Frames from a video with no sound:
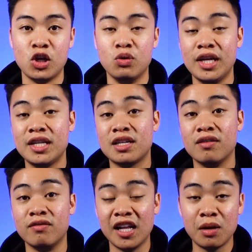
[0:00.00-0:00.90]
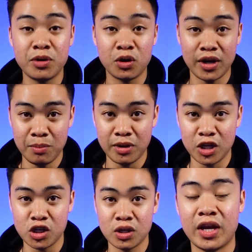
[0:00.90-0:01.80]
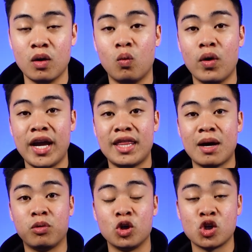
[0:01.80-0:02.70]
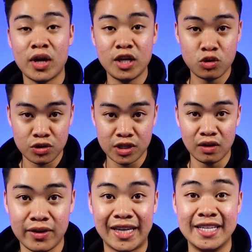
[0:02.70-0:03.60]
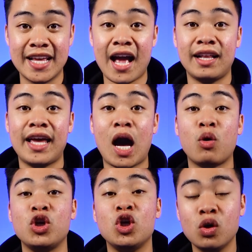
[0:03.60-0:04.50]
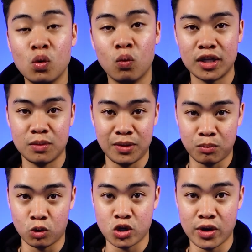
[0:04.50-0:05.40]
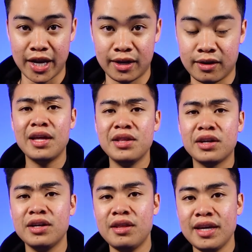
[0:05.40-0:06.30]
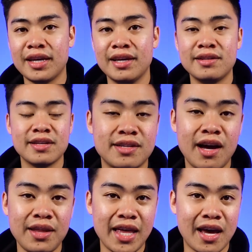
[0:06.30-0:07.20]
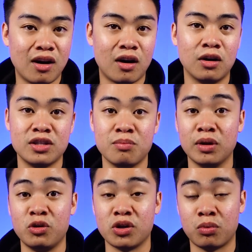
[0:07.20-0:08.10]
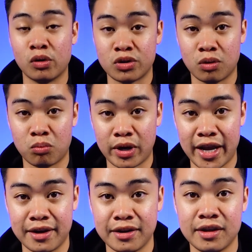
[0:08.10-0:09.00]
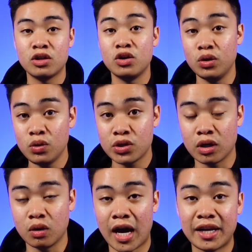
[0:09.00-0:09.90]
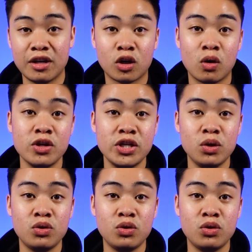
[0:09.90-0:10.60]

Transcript: You need to develop your image in a way that portrays yourself exactly how you want to be portrayed. And the good thing is, it's not that hard to build your personal brand. To do so, I'd encourage you